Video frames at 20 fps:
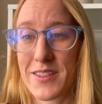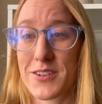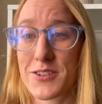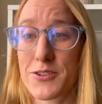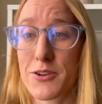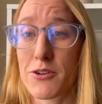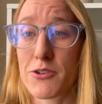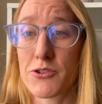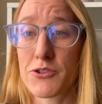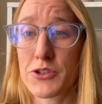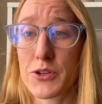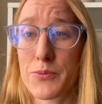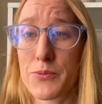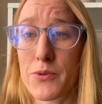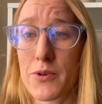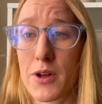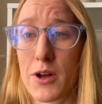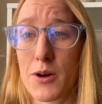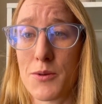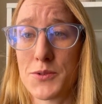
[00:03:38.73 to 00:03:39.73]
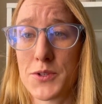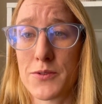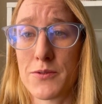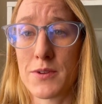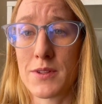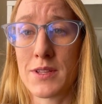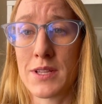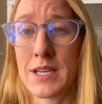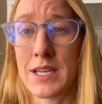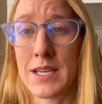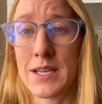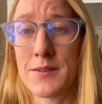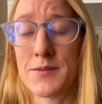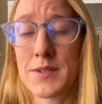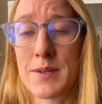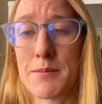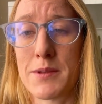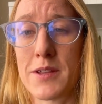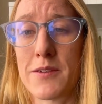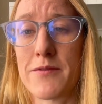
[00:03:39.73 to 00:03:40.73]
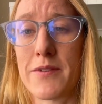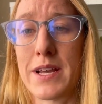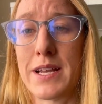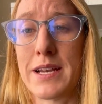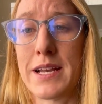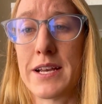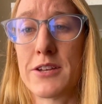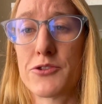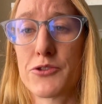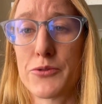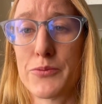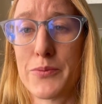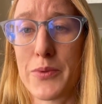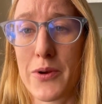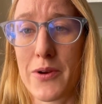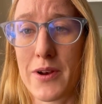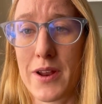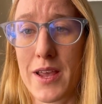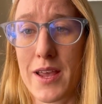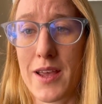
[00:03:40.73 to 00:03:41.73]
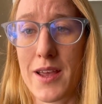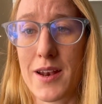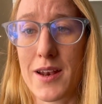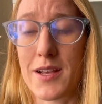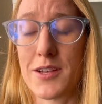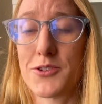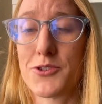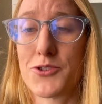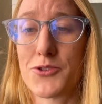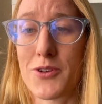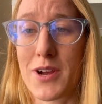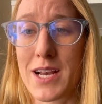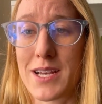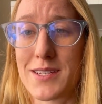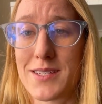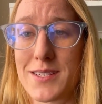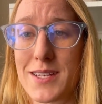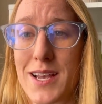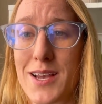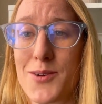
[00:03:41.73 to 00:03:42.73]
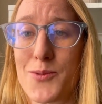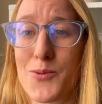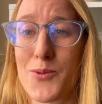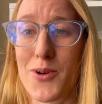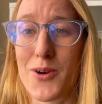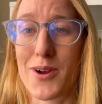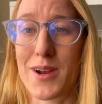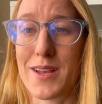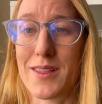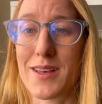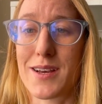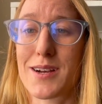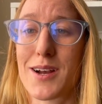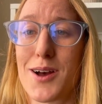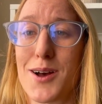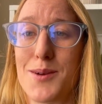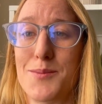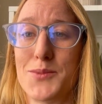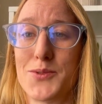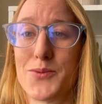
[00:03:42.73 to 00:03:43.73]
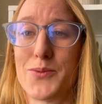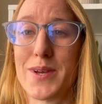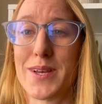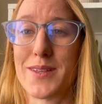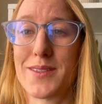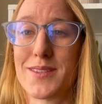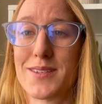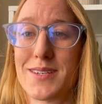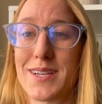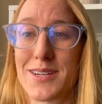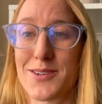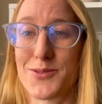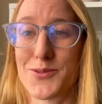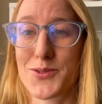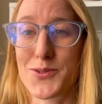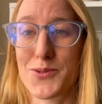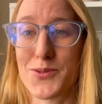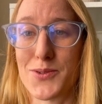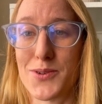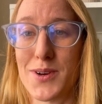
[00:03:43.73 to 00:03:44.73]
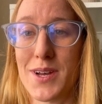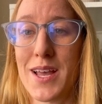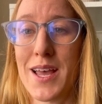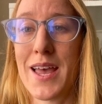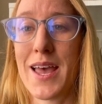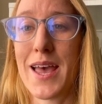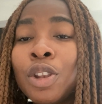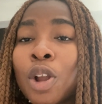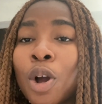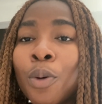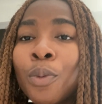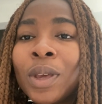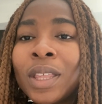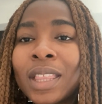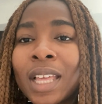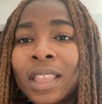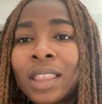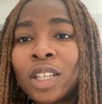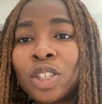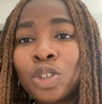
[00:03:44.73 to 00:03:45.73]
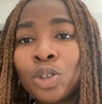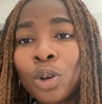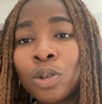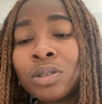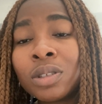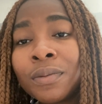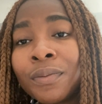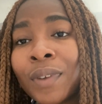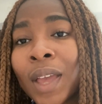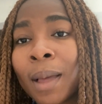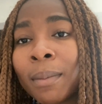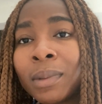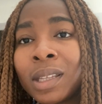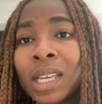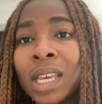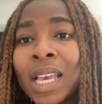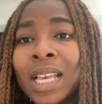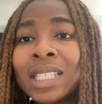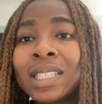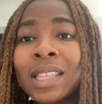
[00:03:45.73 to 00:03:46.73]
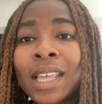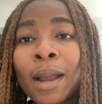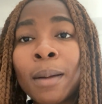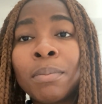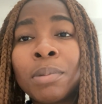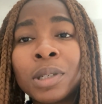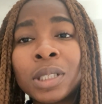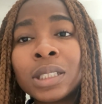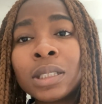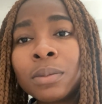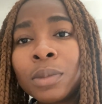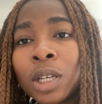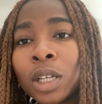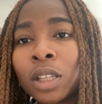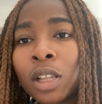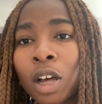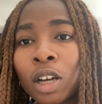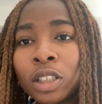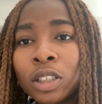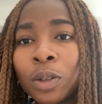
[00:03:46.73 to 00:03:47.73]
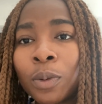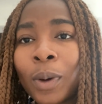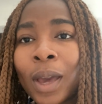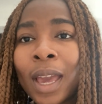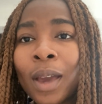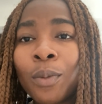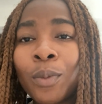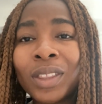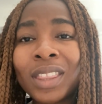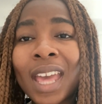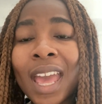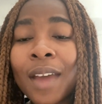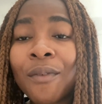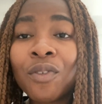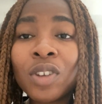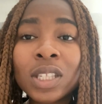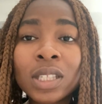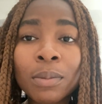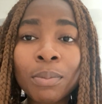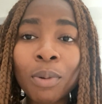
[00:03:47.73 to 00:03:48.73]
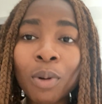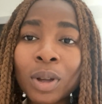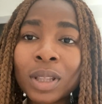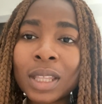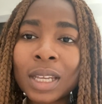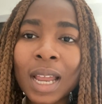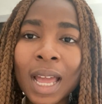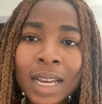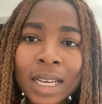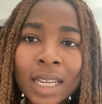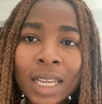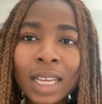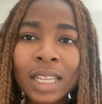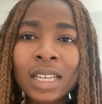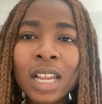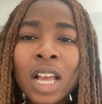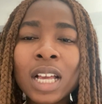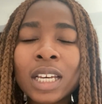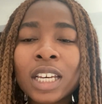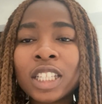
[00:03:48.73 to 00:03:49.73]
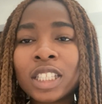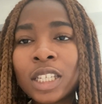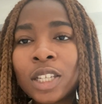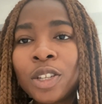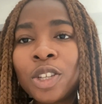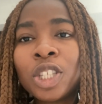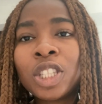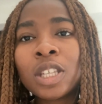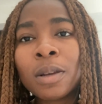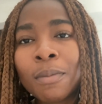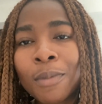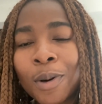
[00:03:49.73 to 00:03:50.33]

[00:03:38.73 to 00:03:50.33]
The scholarship will help to relieve some of the financial burden, stress, and worry that comes with dental school. Knowing that the Trojan family is there pushing me along the way with every support that I need continues to